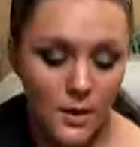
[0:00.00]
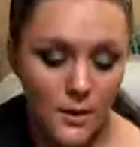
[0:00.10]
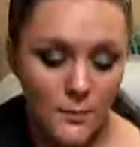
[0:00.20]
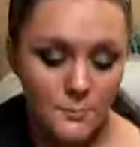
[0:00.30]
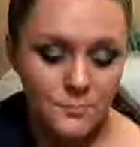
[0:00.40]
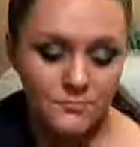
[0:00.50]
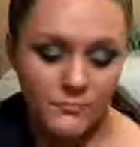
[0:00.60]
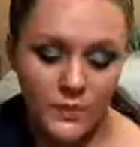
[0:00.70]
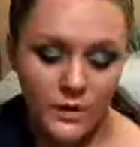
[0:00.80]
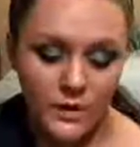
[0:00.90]

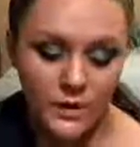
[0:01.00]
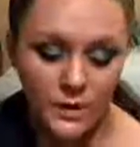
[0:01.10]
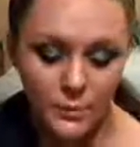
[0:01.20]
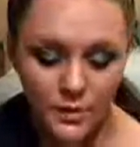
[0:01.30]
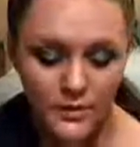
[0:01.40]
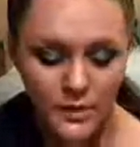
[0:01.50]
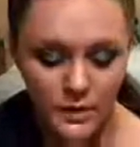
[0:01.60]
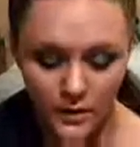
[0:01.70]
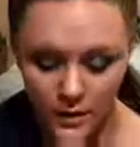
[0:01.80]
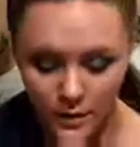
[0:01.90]
But
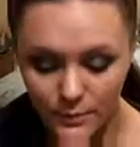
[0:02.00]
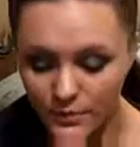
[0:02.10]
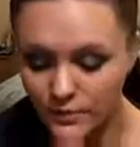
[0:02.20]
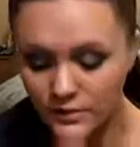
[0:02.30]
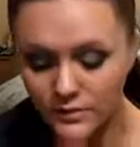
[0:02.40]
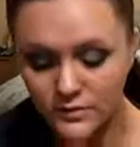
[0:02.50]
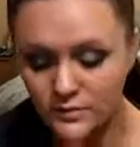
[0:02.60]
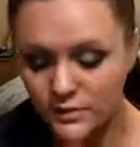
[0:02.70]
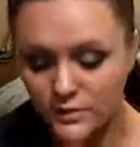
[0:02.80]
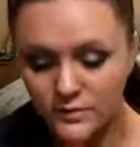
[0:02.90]
yeah, I mean
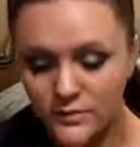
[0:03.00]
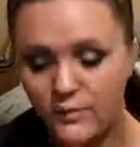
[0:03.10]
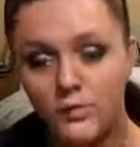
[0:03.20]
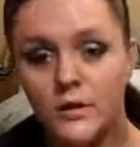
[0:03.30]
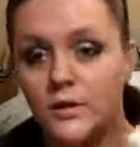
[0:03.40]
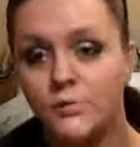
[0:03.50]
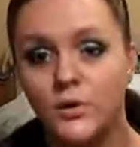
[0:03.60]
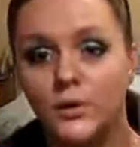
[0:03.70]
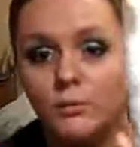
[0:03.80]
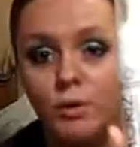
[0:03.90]
it's a really
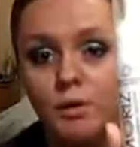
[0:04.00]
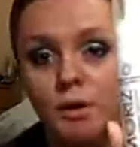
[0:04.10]
brilliant